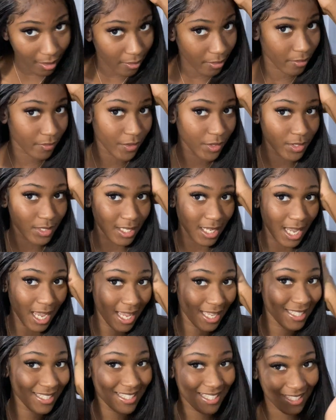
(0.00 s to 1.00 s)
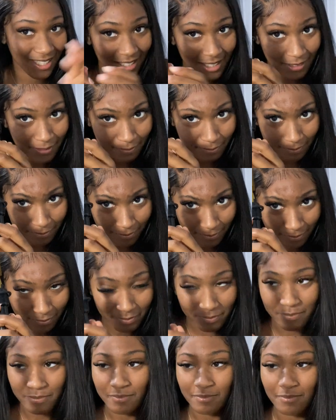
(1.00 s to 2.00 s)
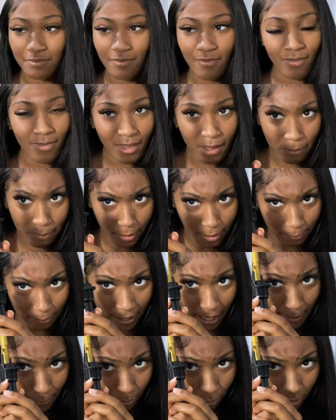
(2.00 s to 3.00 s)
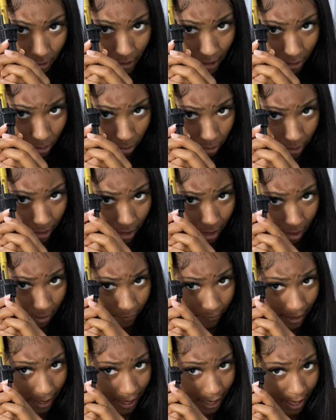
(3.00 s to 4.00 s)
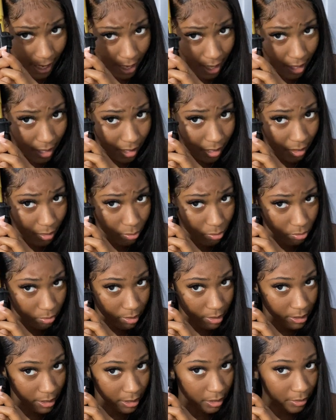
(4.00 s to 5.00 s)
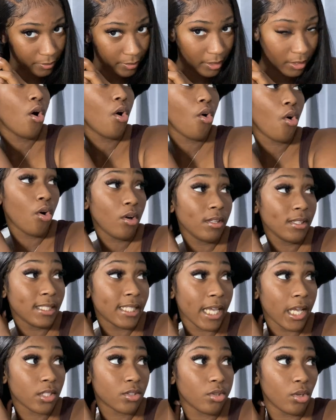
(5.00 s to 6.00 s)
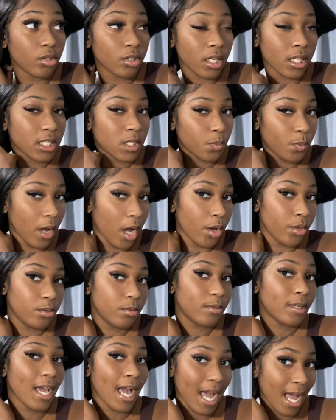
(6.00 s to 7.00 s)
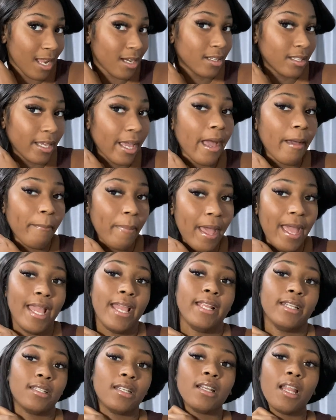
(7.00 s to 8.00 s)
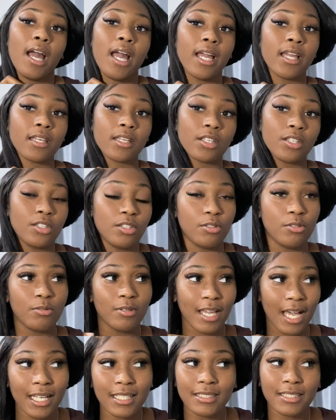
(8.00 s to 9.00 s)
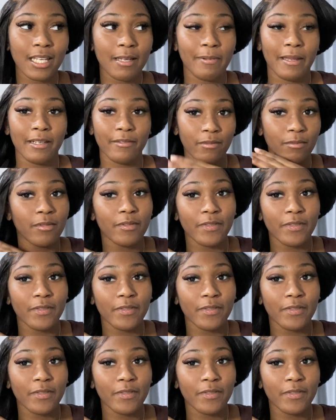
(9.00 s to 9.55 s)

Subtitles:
of the views it has. But people on TikTok, they love almost anything. On TikTok as well, you can get paid. Like, you can get paid from your